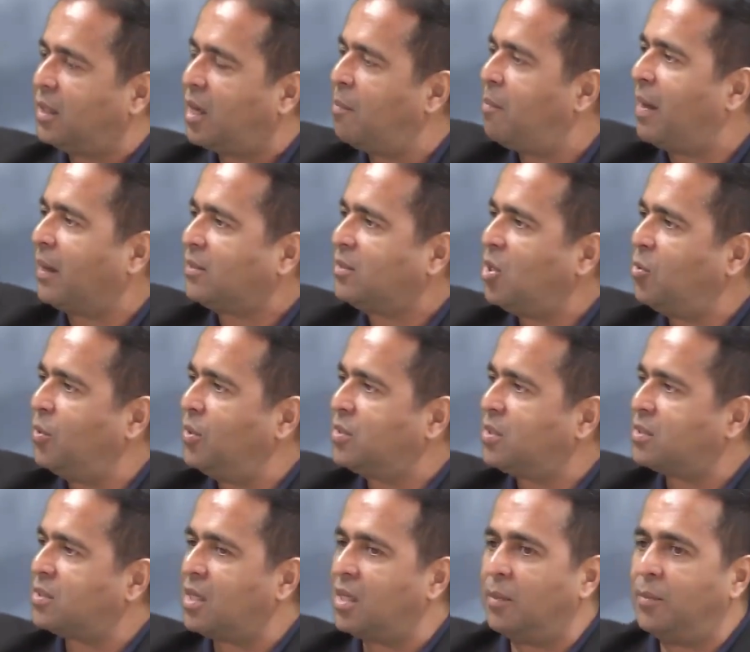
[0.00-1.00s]
Come back to your
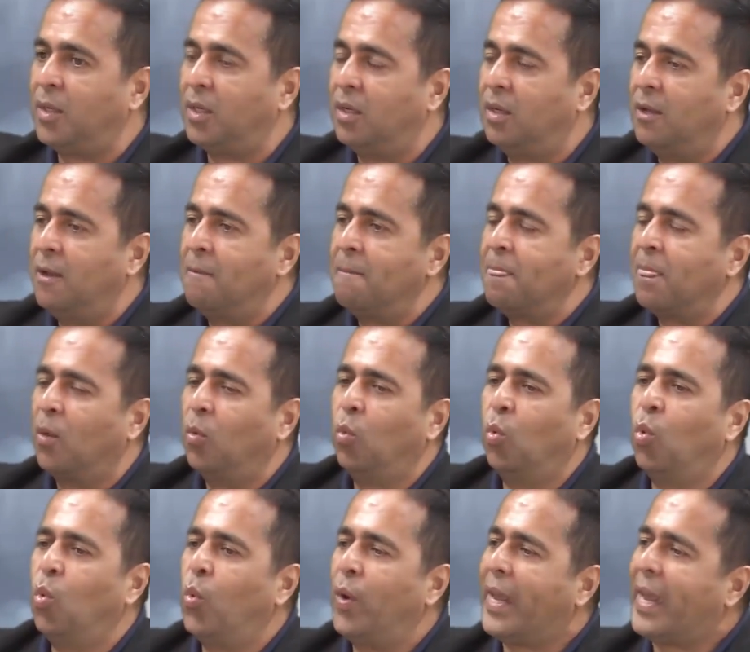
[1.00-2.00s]
word sustainable.
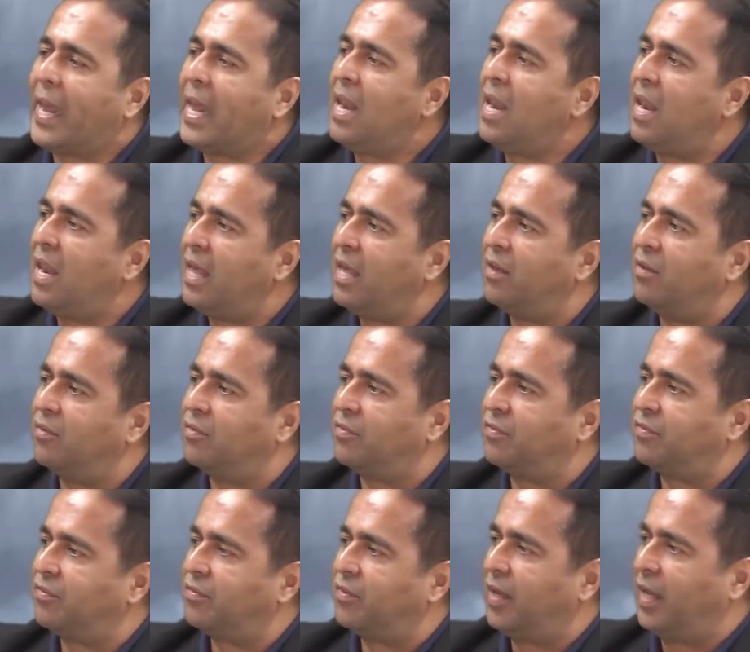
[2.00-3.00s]
We live
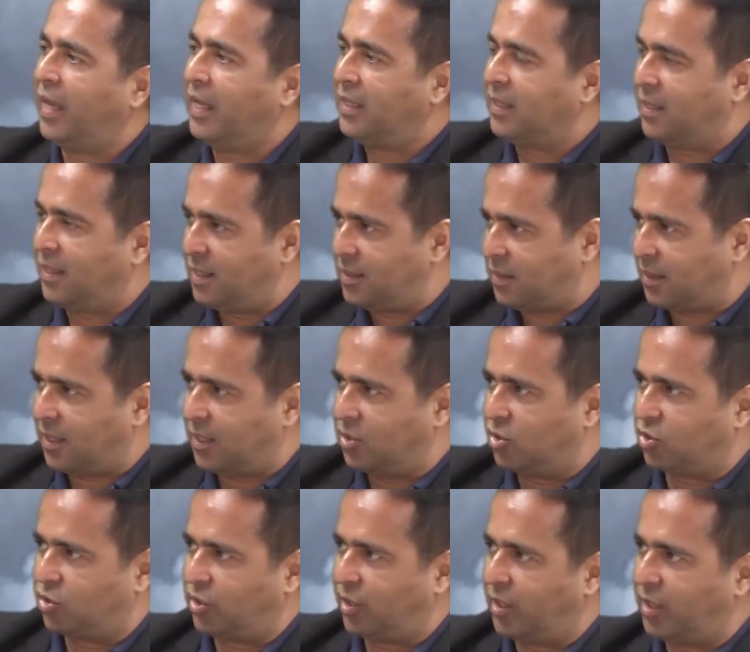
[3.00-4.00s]
in this
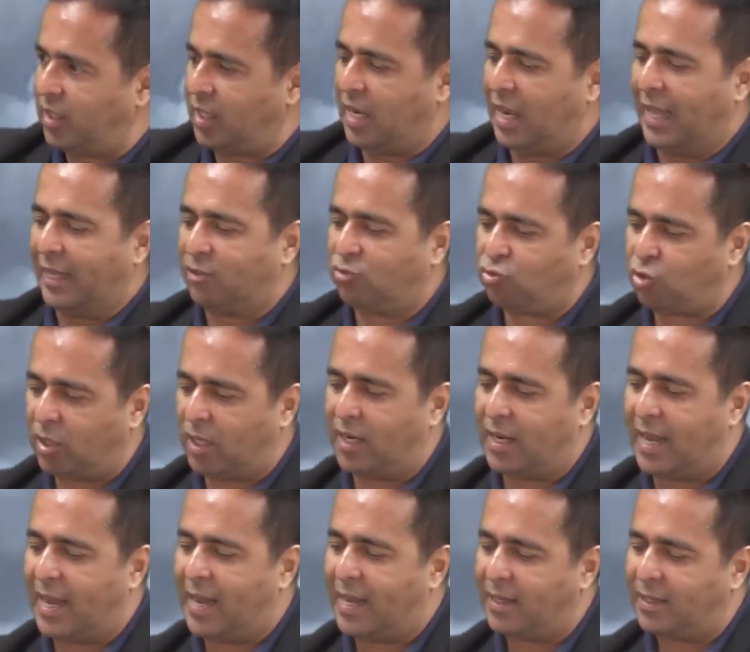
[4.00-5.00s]
country, like
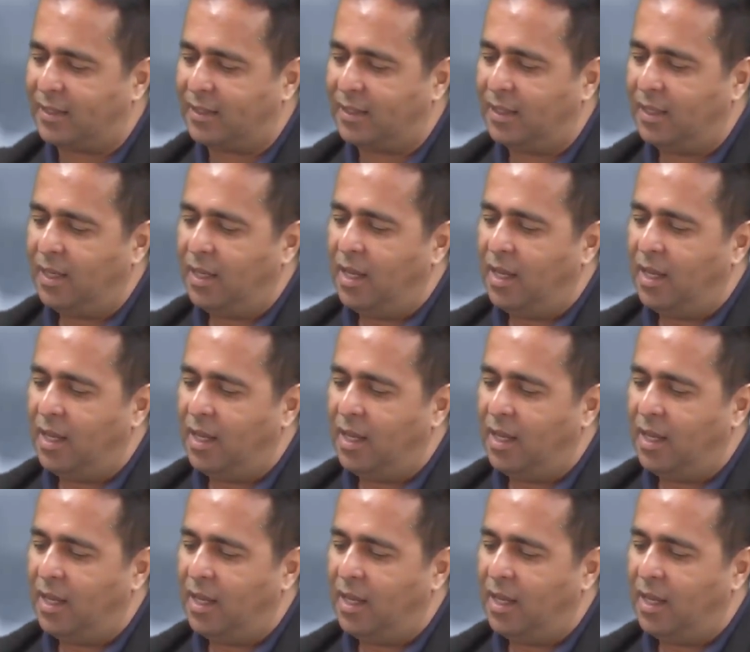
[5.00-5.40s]
Trinidad,